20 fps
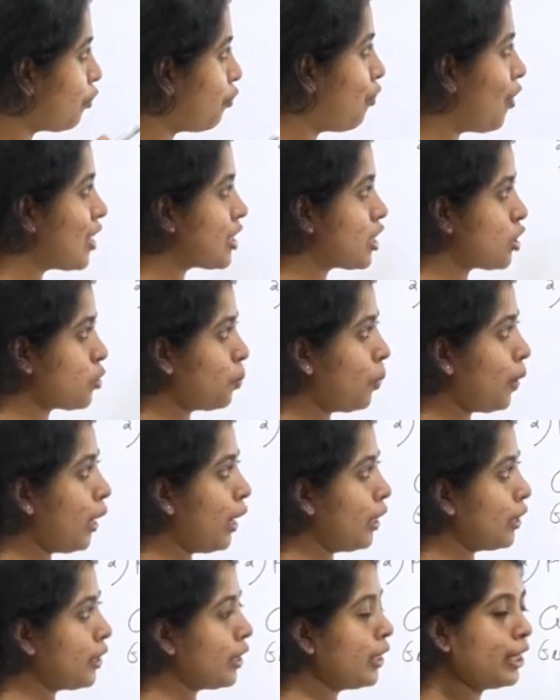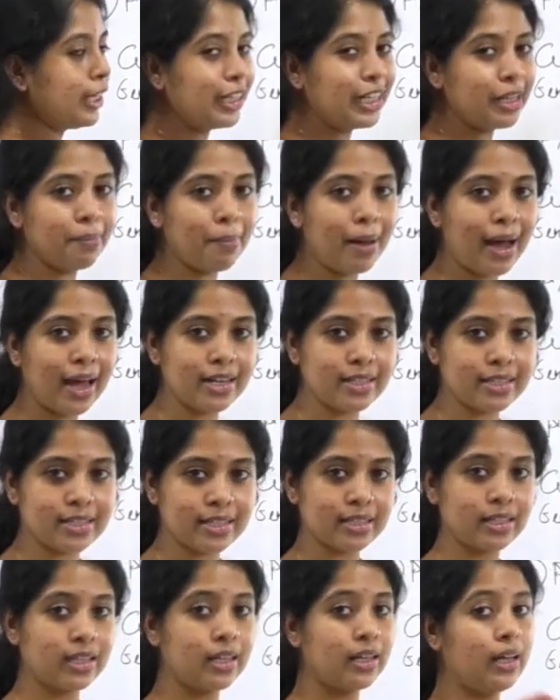first part demands
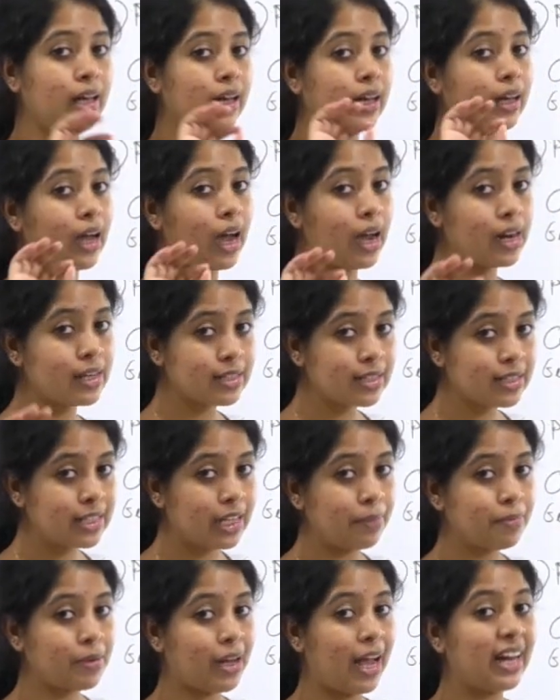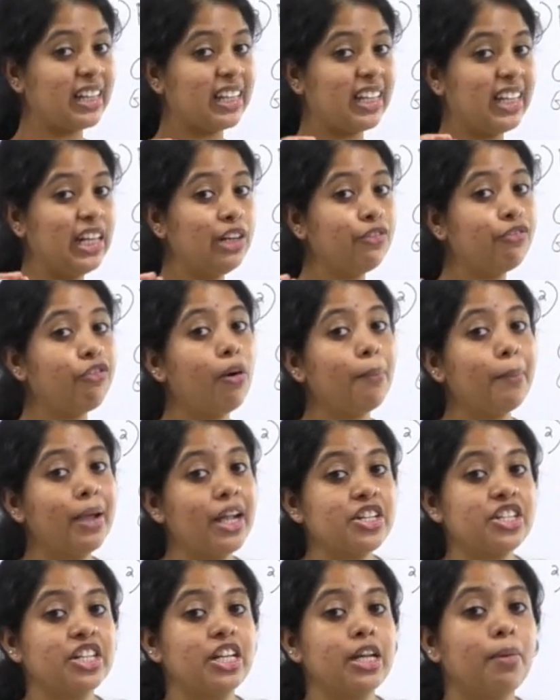concept and
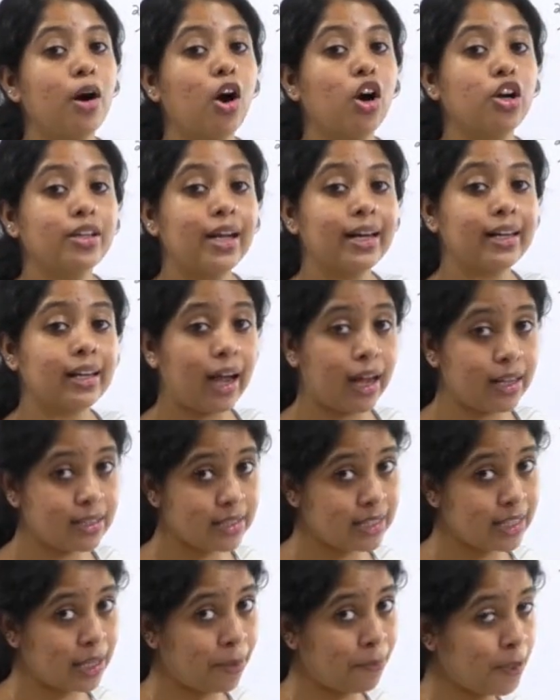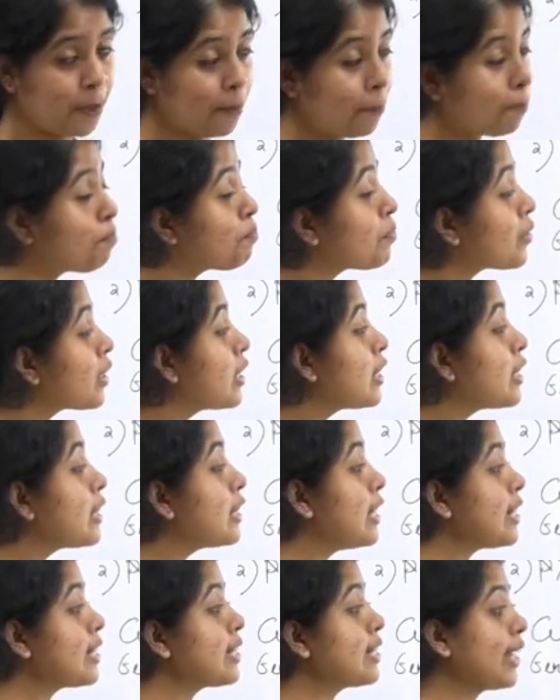information about that concept.
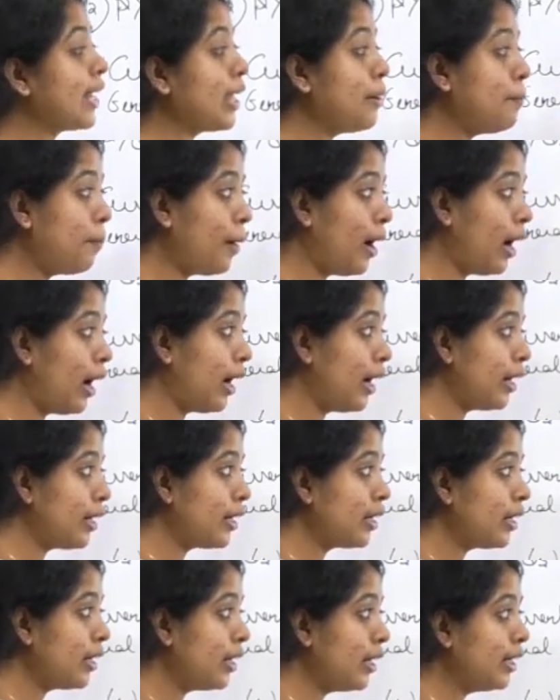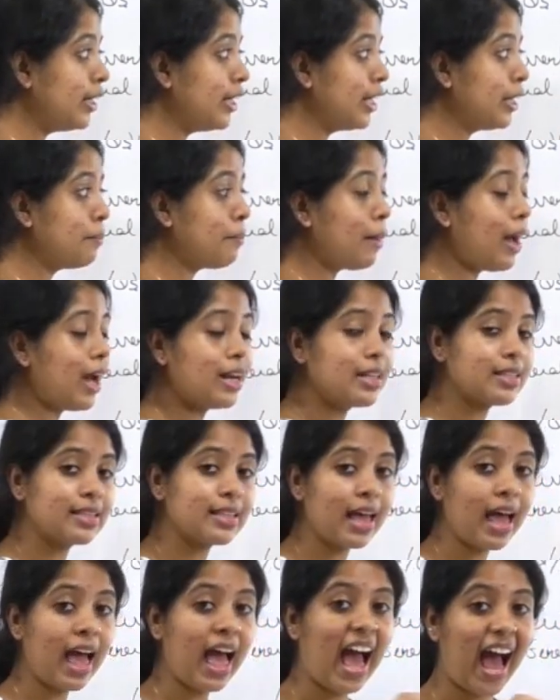The second part demands
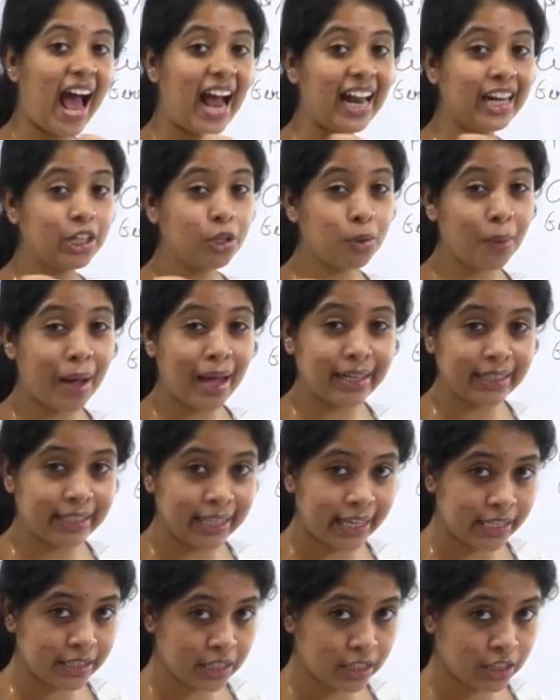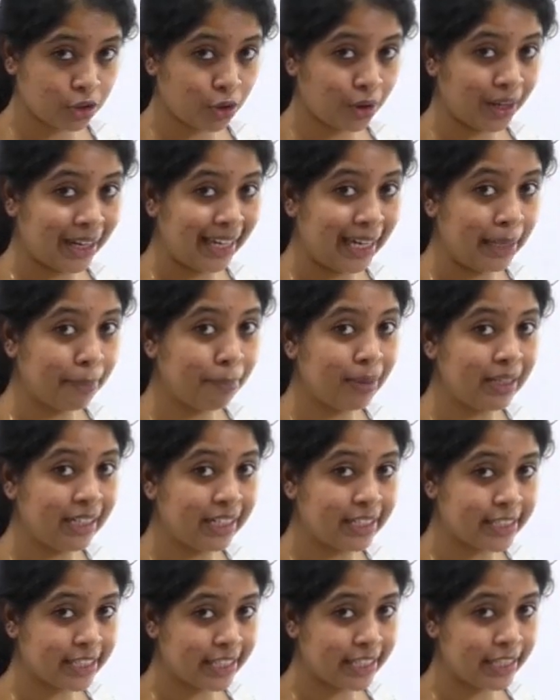advantages, your
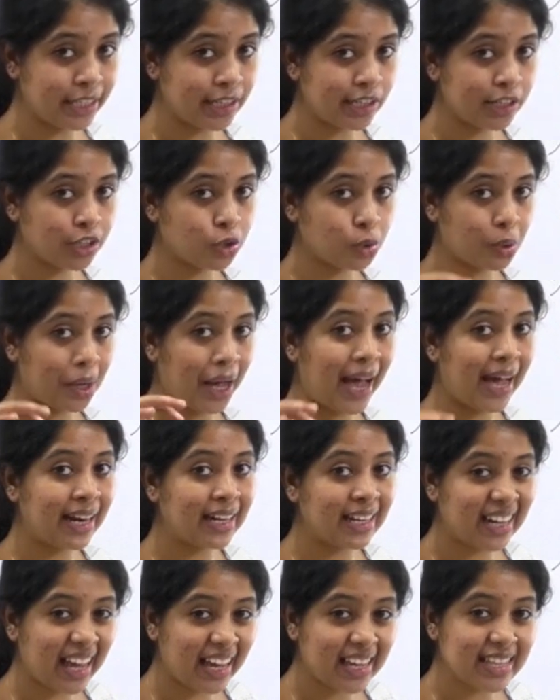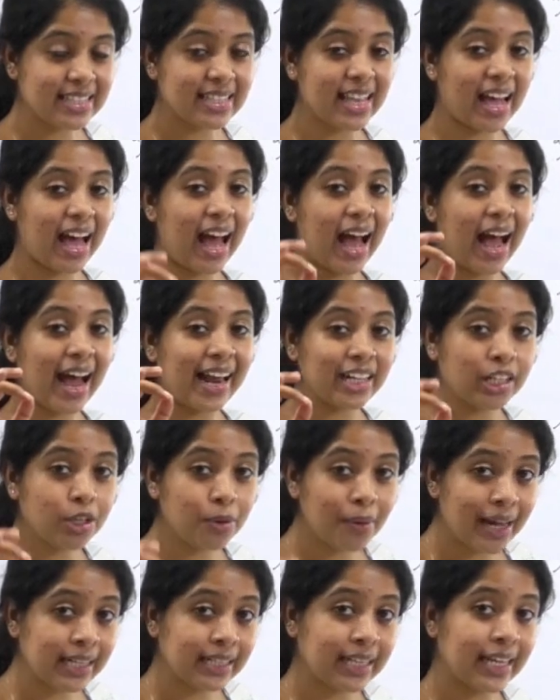ability to analyze the
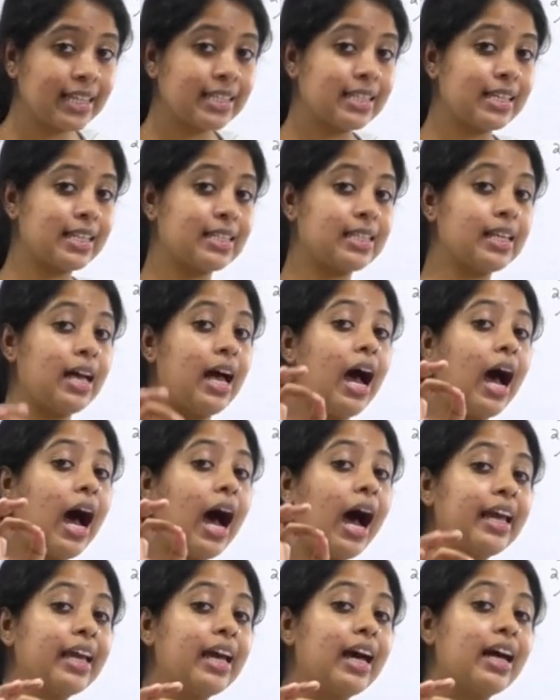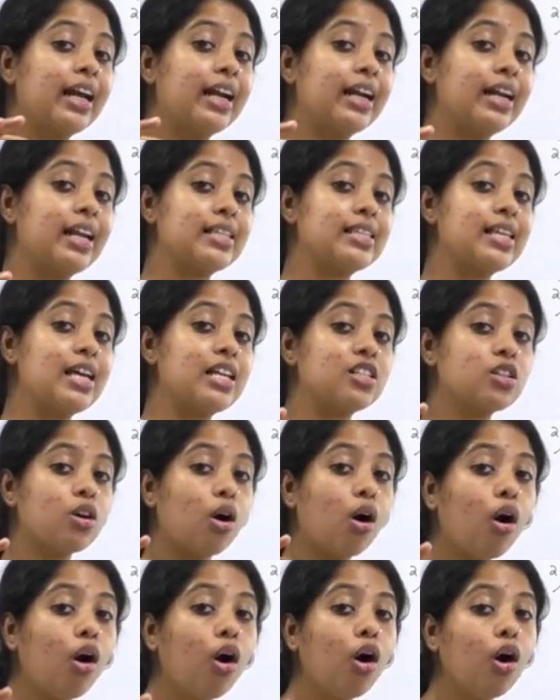advantages IRNSS
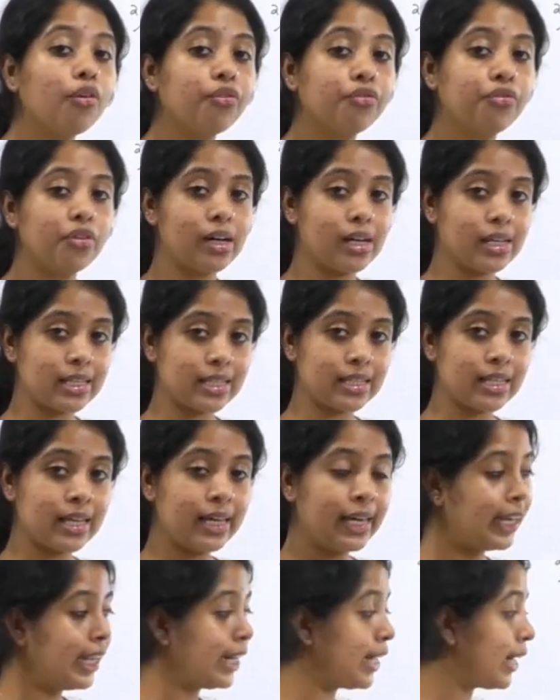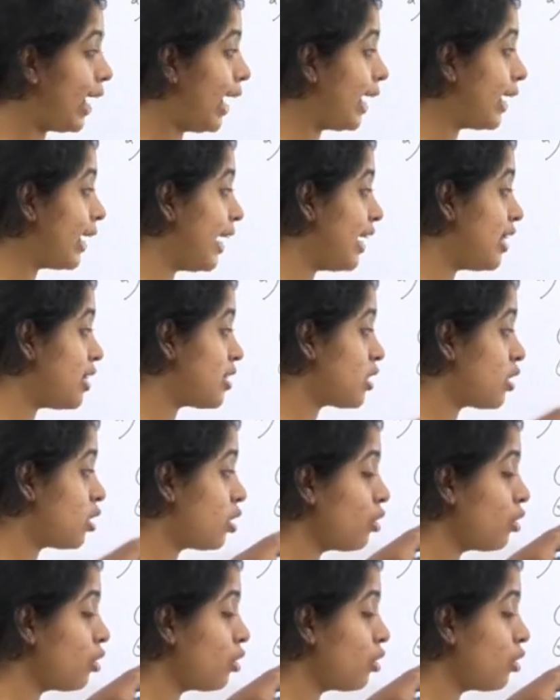offers. It again